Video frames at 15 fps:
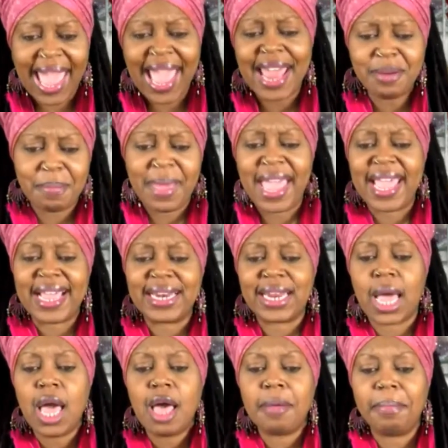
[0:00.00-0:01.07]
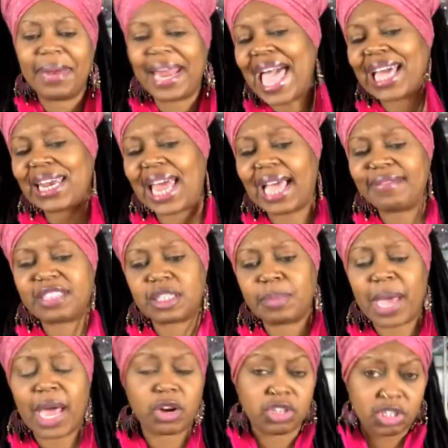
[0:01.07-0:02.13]
handmade Black Lives
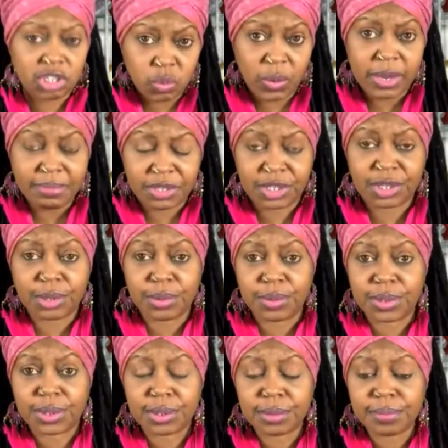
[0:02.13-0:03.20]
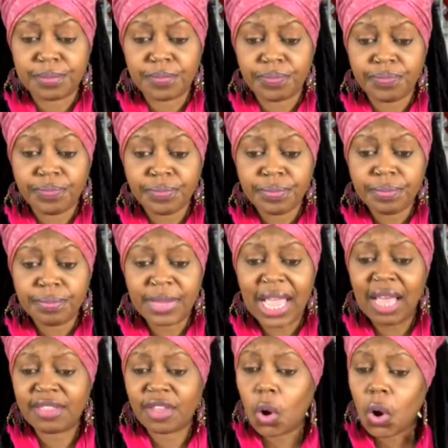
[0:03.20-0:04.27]
Matter swimsuit.
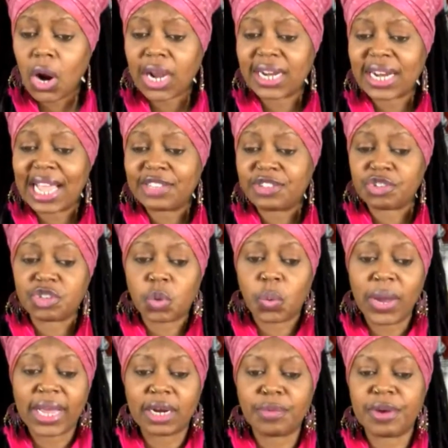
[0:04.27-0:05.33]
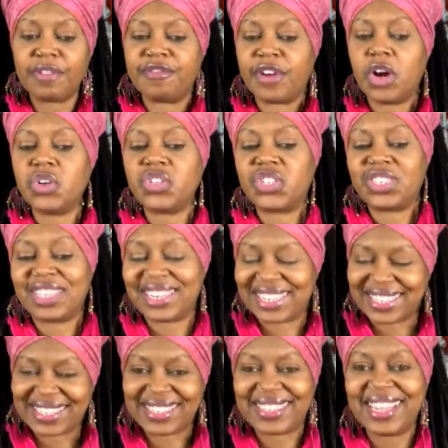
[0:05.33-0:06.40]
Now the organizers quickly reversed the
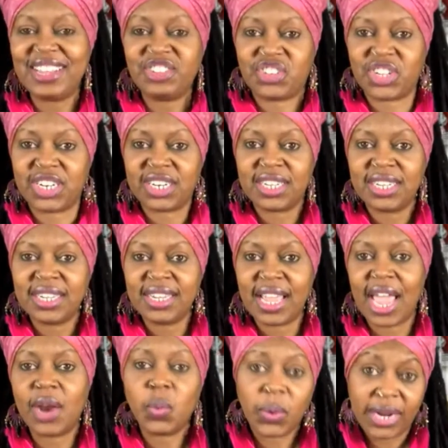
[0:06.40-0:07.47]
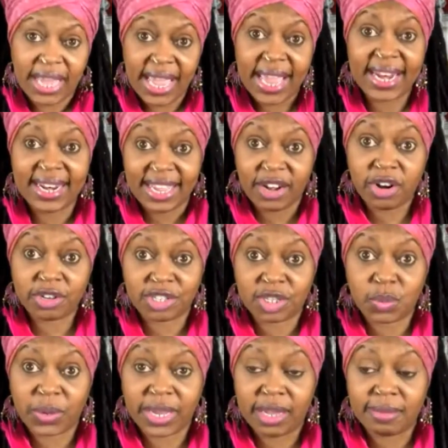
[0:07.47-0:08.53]
decision and went ahead and let her
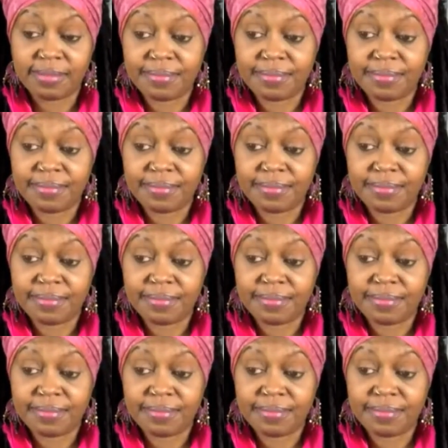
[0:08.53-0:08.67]
swim.